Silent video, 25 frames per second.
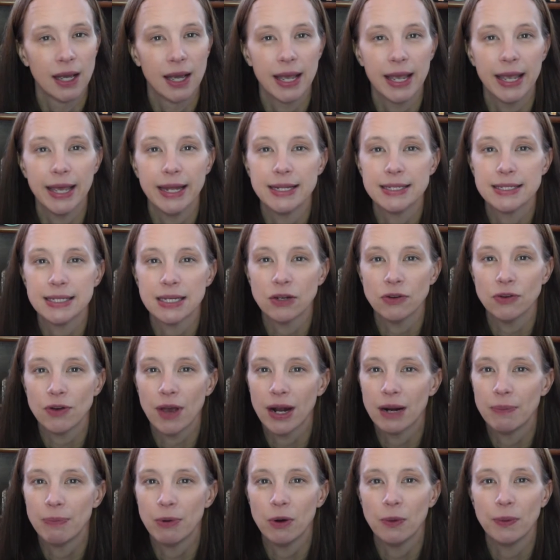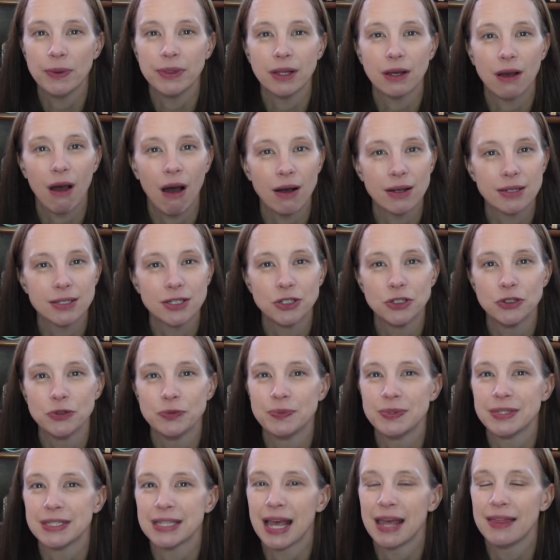It is incredible with the
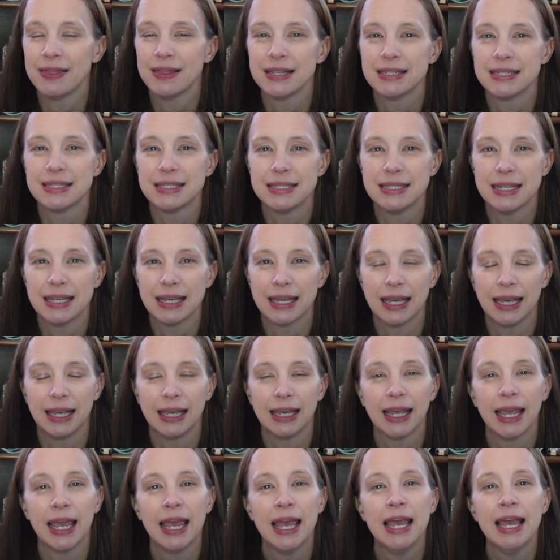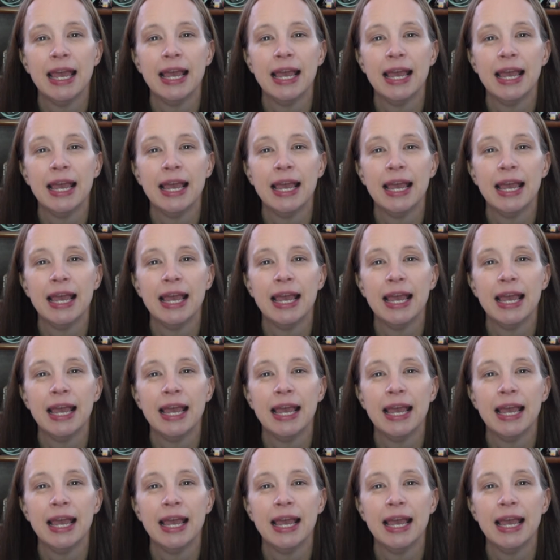costumes and the singing.